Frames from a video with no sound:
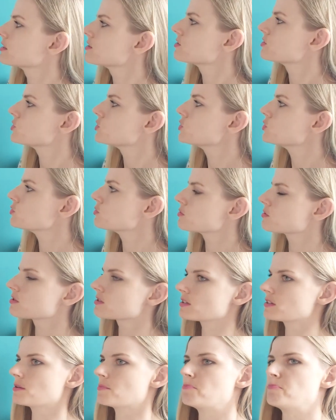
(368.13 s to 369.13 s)
is
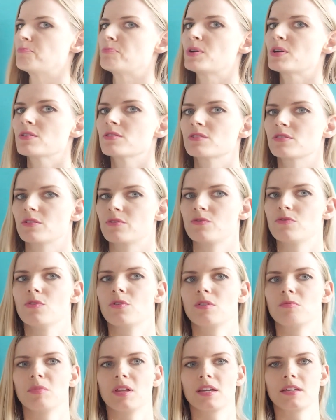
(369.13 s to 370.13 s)
used in a personal
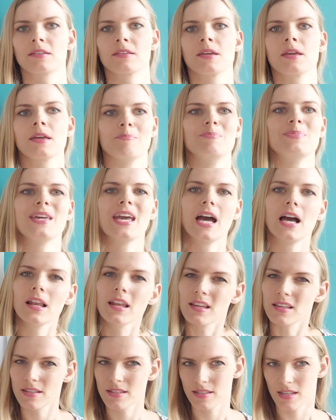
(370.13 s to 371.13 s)
form, like
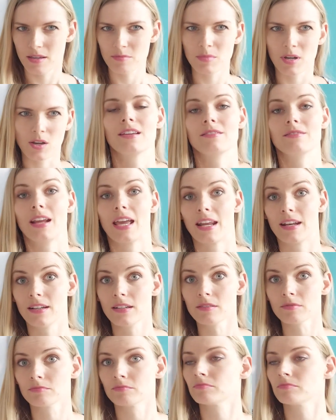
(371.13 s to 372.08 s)
běhala jsem, I ran.